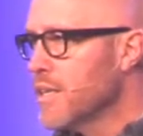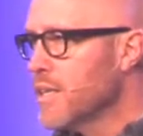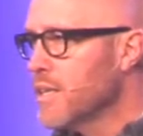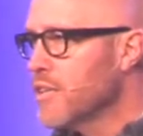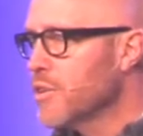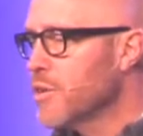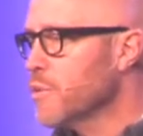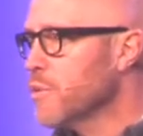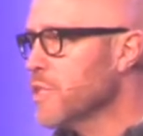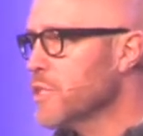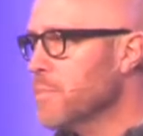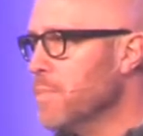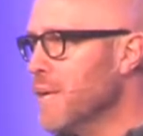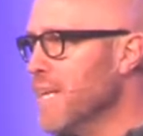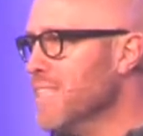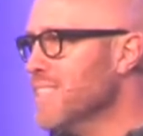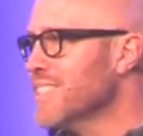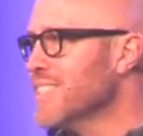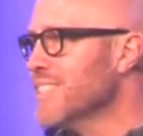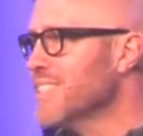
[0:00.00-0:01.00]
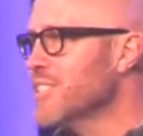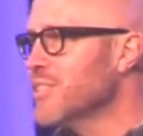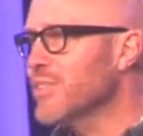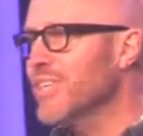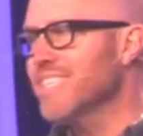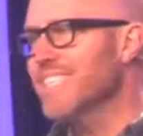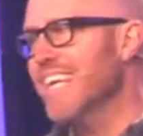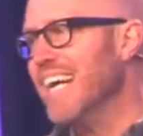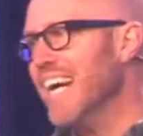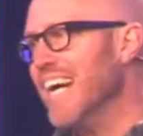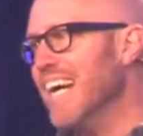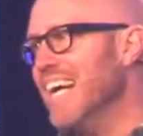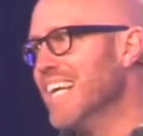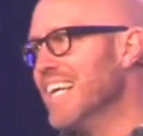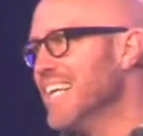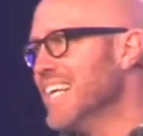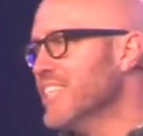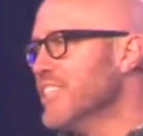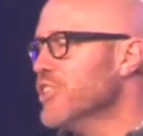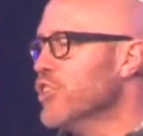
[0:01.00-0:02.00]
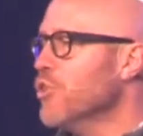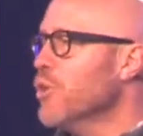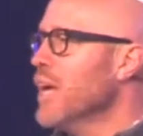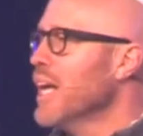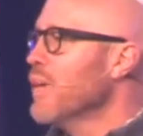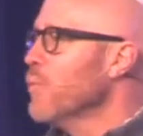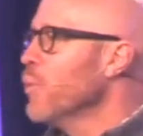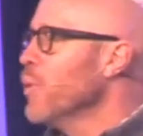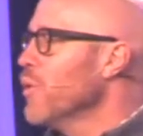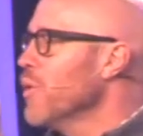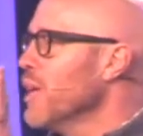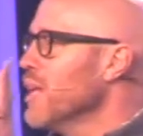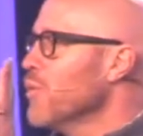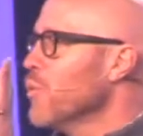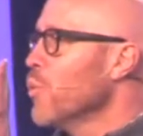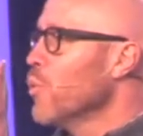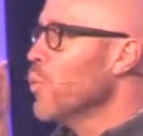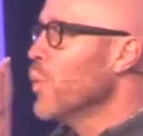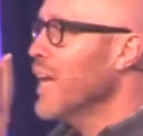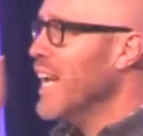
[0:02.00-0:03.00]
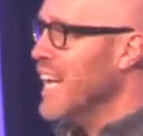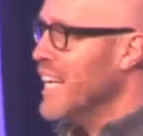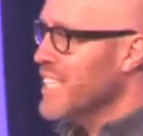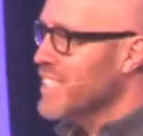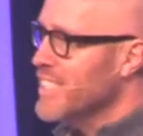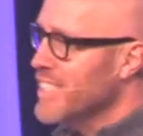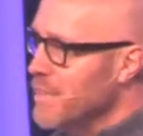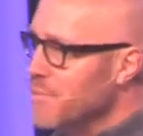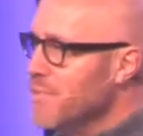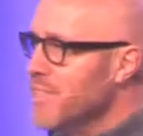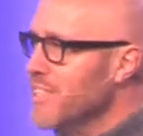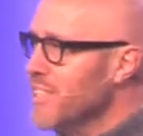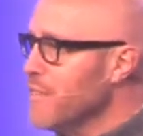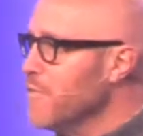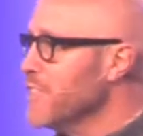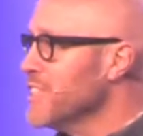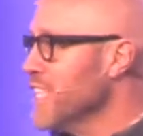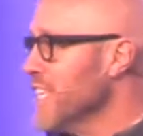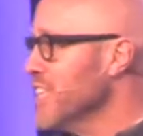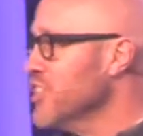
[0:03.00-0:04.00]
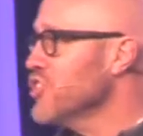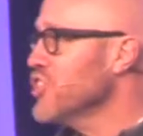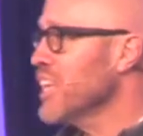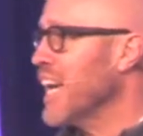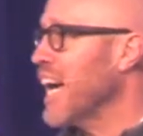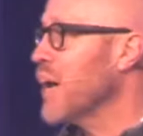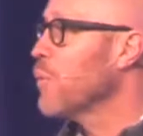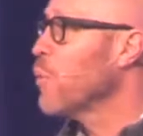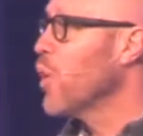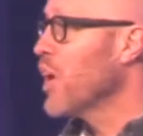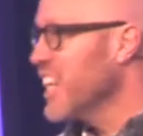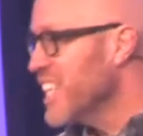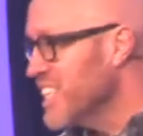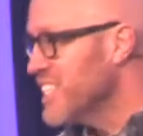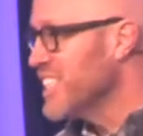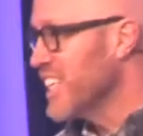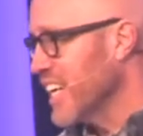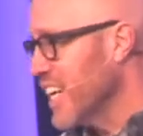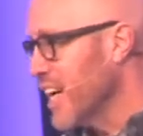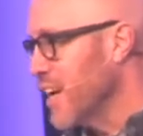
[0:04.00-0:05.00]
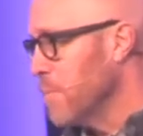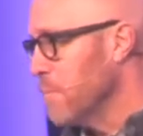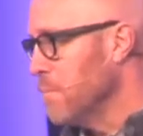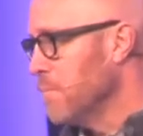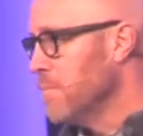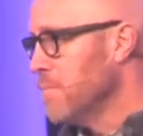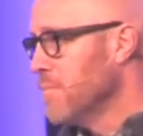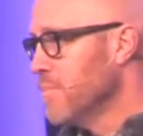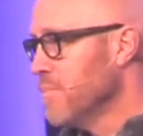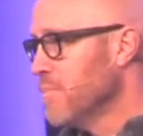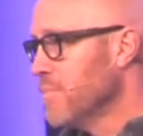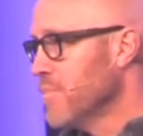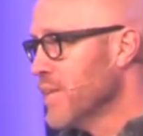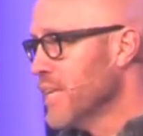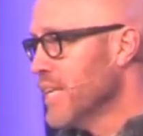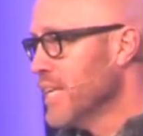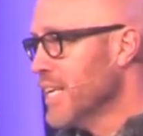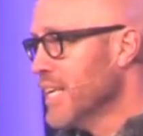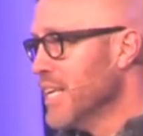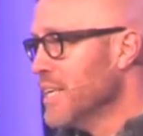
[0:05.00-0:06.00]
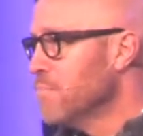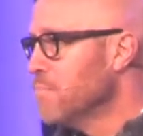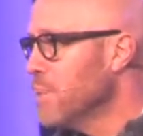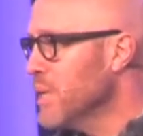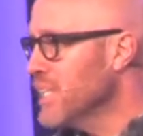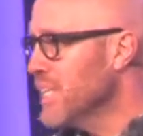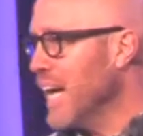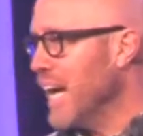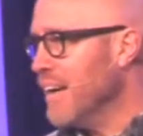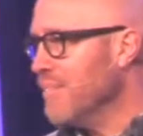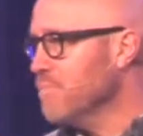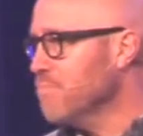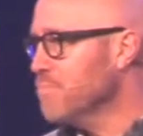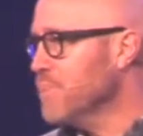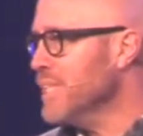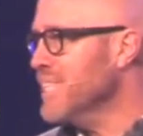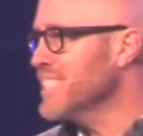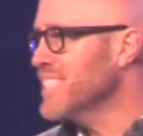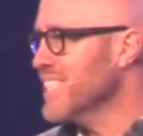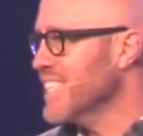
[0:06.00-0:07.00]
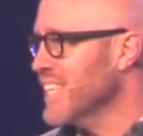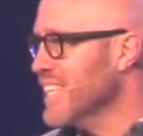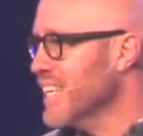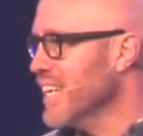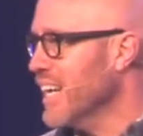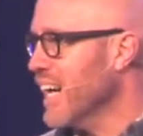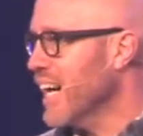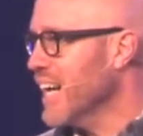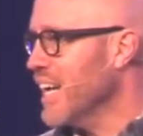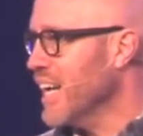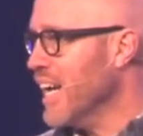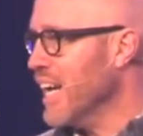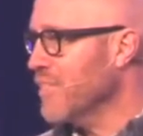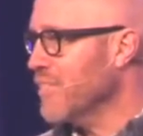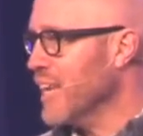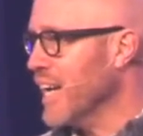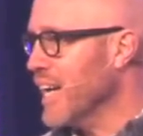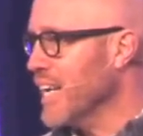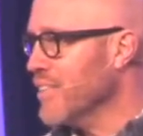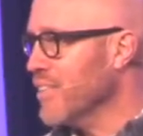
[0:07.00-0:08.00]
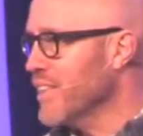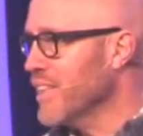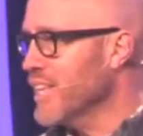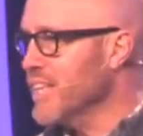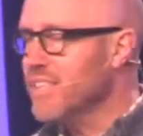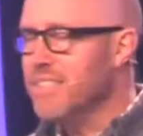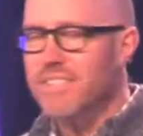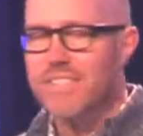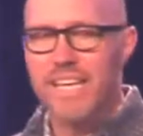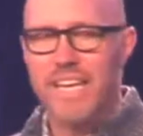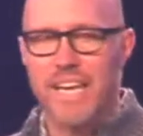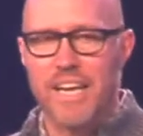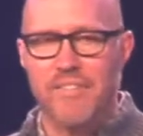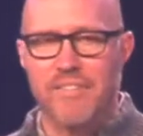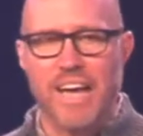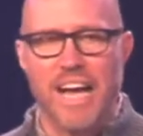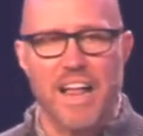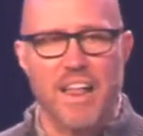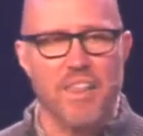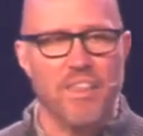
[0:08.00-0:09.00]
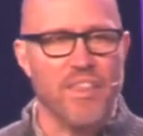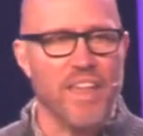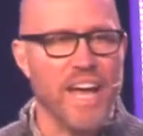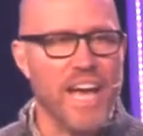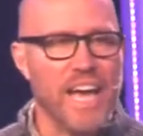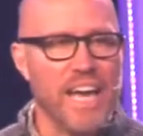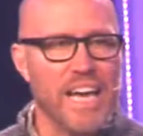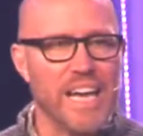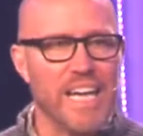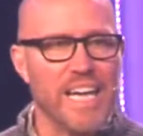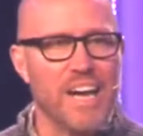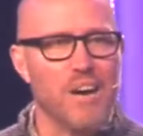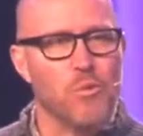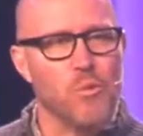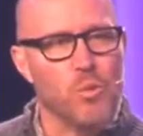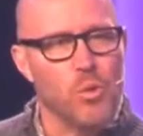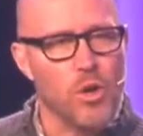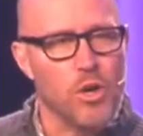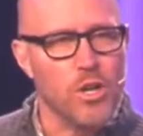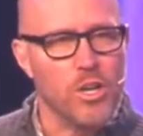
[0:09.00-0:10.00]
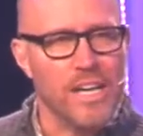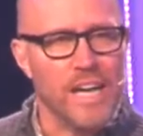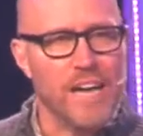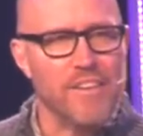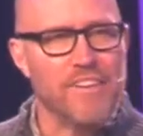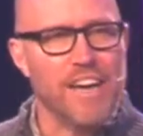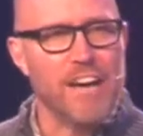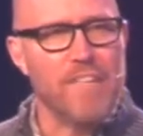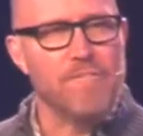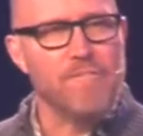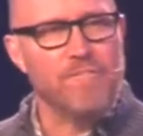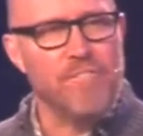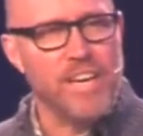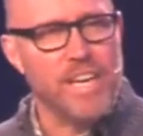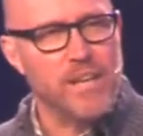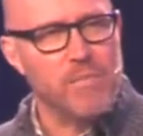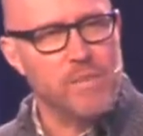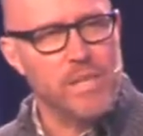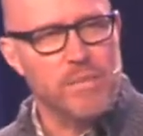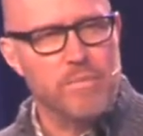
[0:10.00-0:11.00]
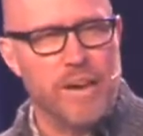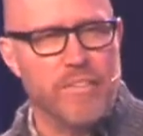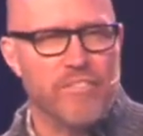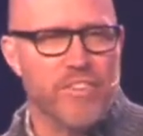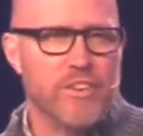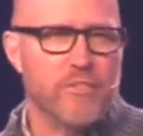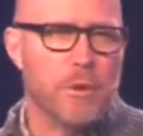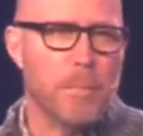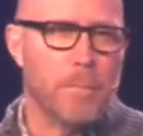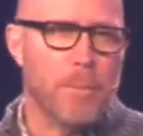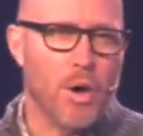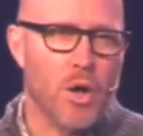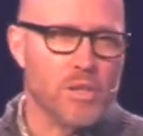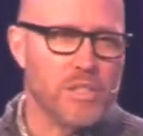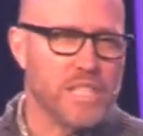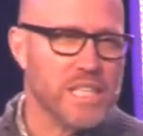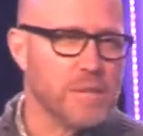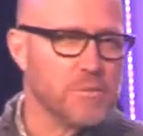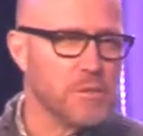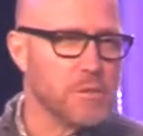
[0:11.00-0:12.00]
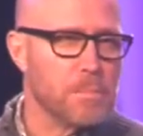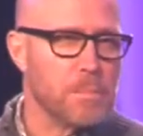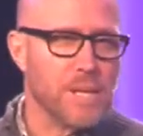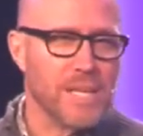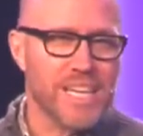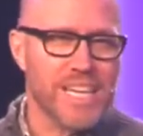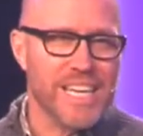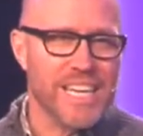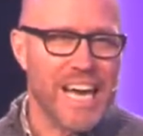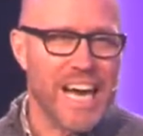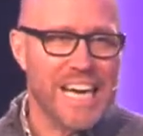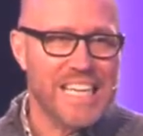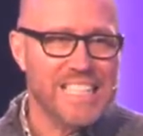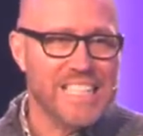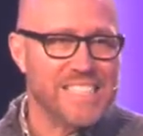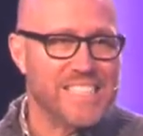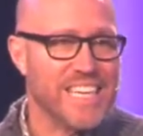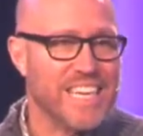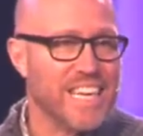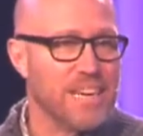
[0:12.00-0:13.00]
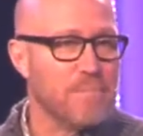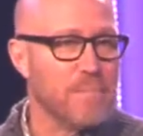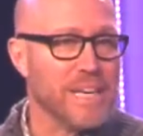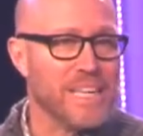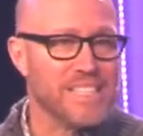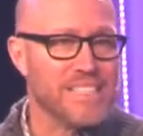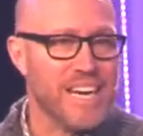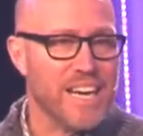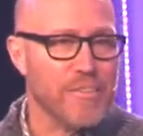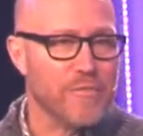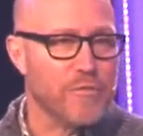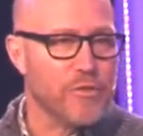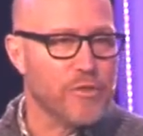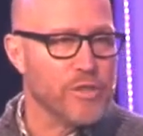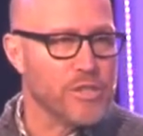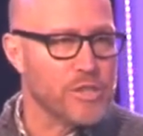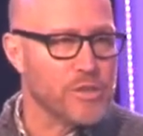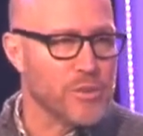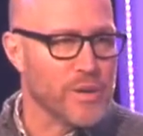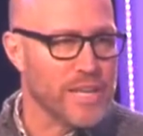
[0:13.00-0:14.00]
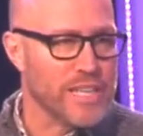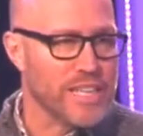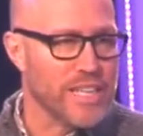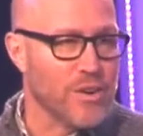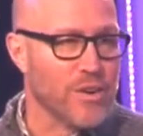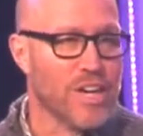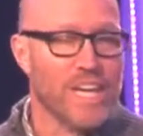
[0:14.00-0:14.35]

their response is, Yeah, you know, when I accepted the invitation, I wanted to come. But I'm busy. I, have got this and I've got that. I got work. I've got family. My favorite ball team's playing. I just can't make time for this right now.